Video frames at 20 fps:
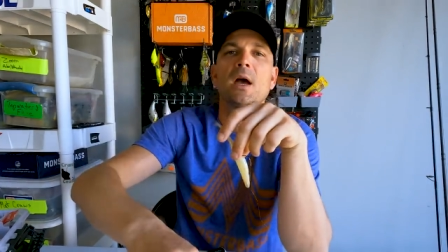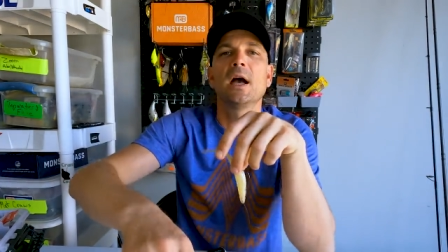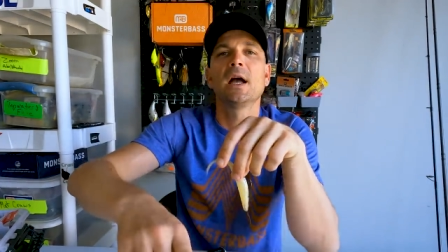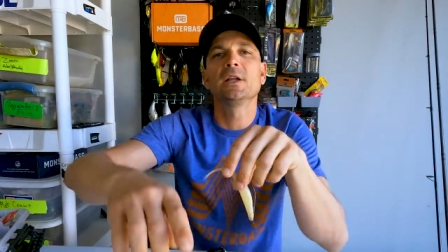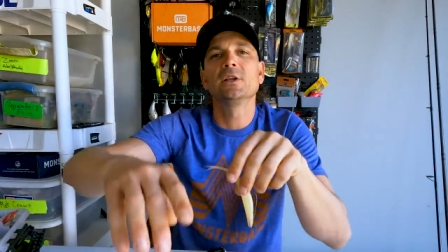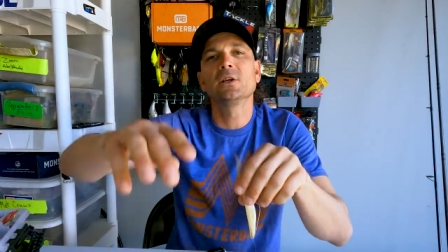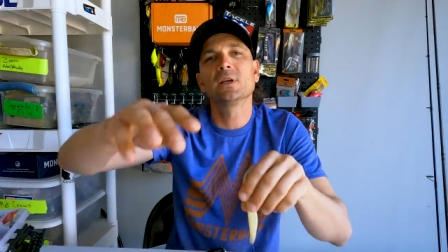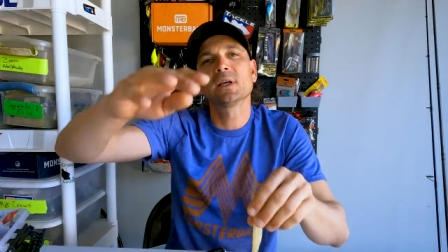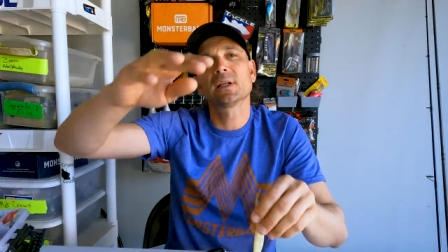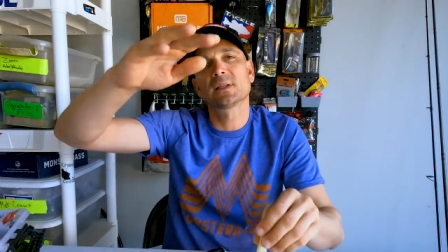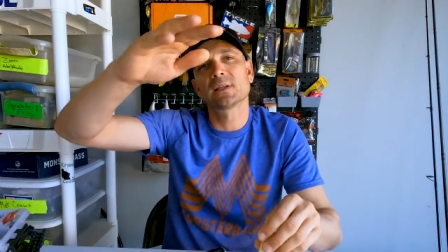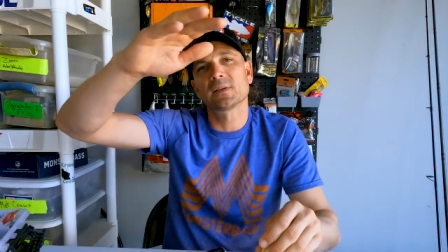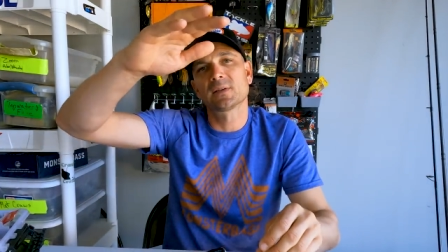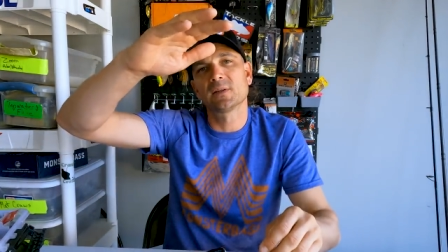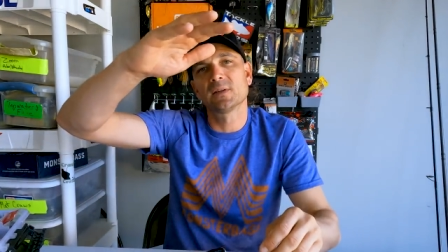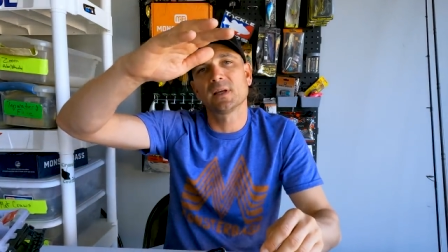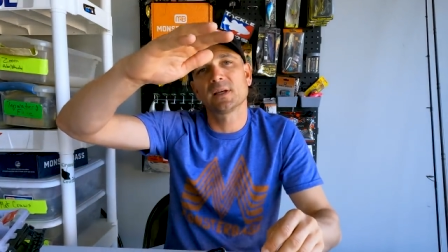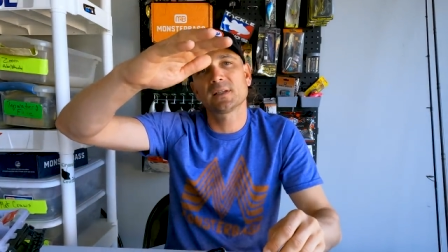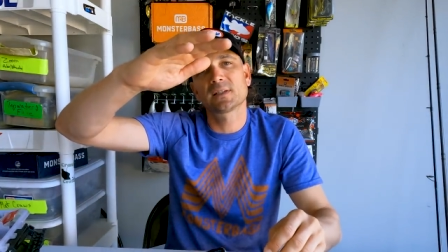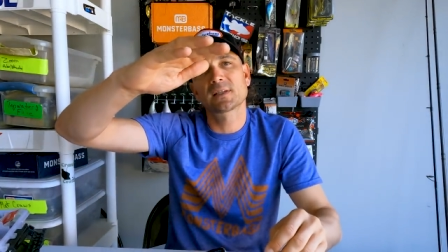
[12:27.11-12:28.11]
and you get this
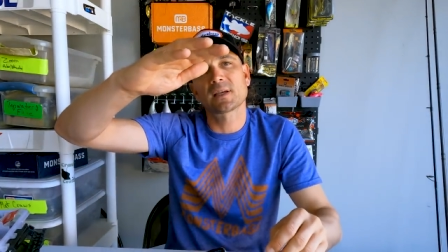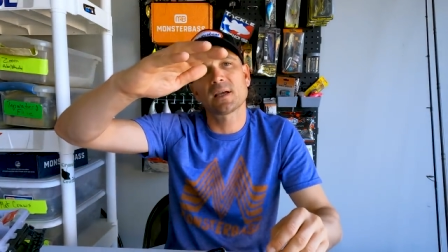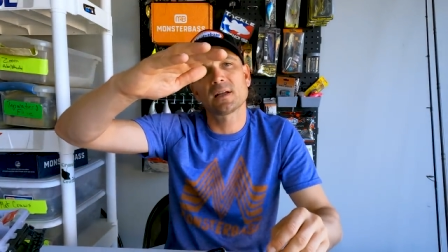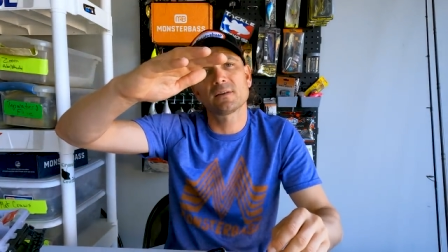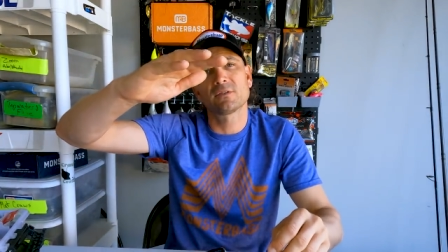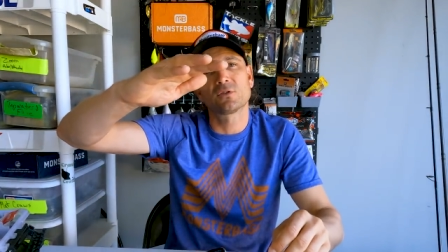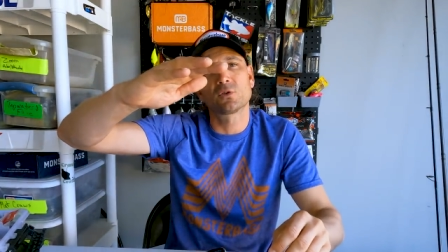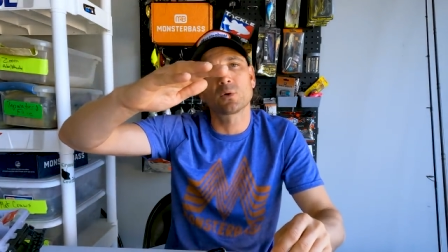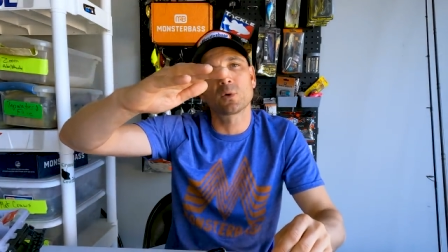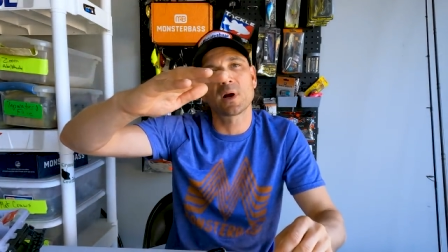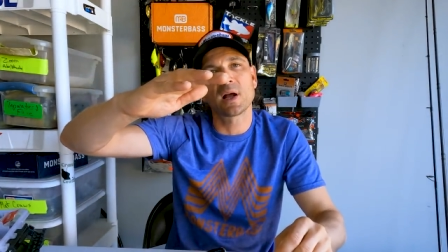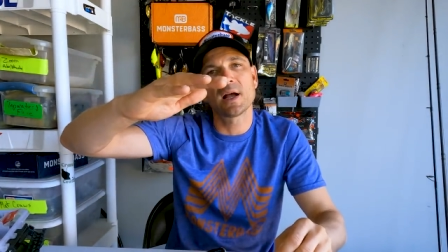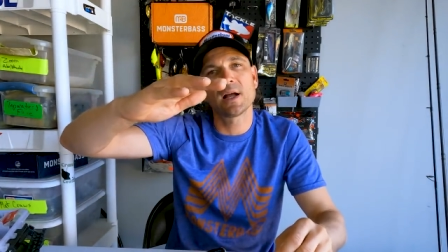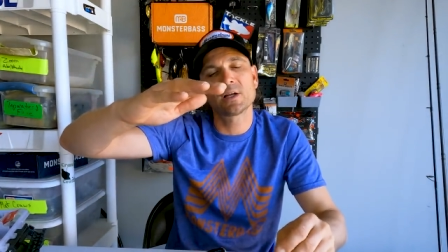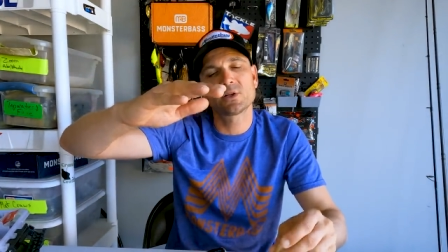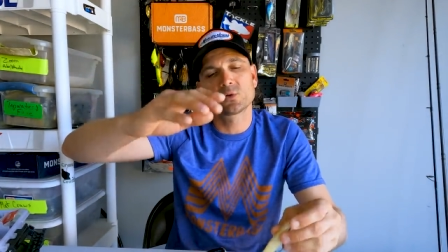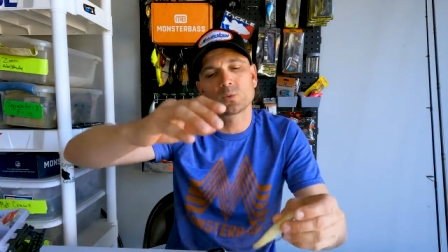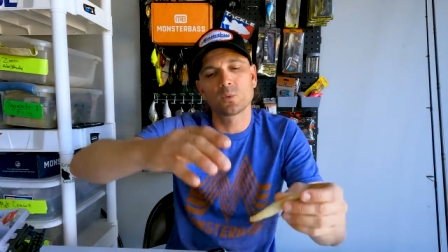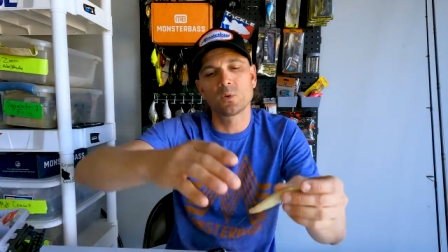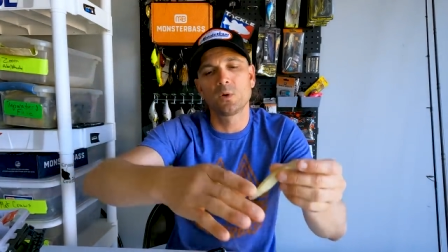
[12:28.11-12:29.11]
nice kind of
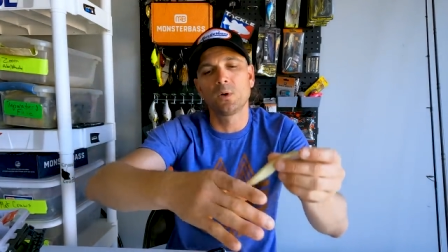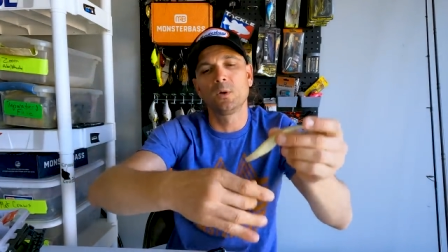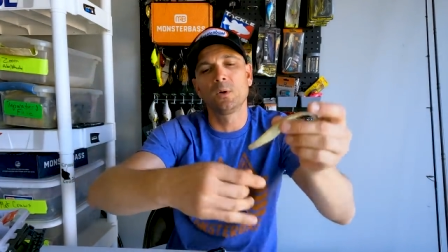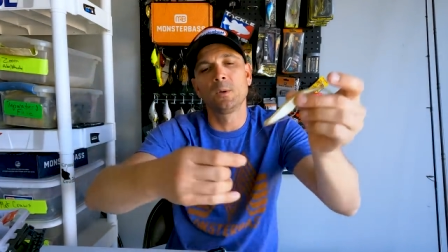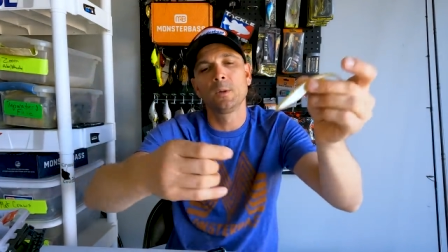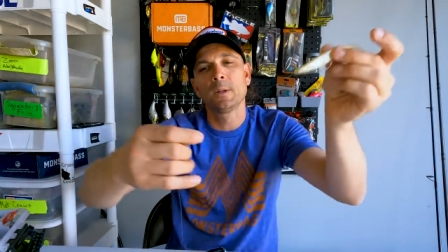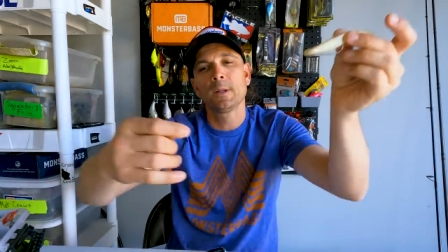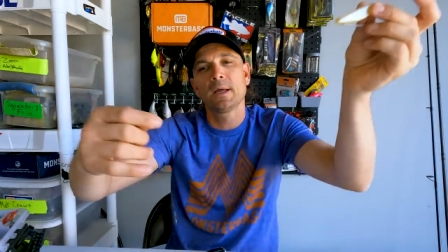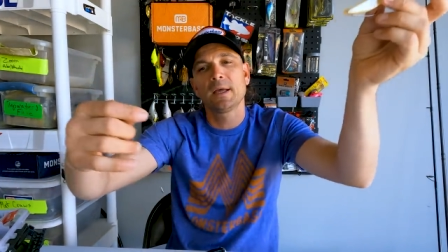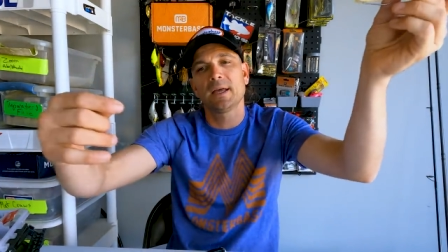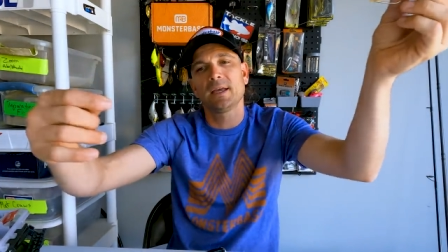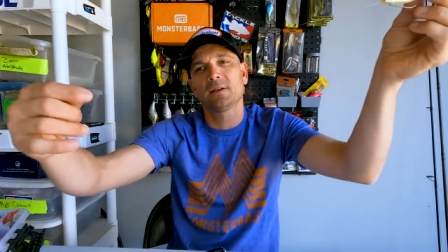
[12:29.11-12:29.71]
gradual,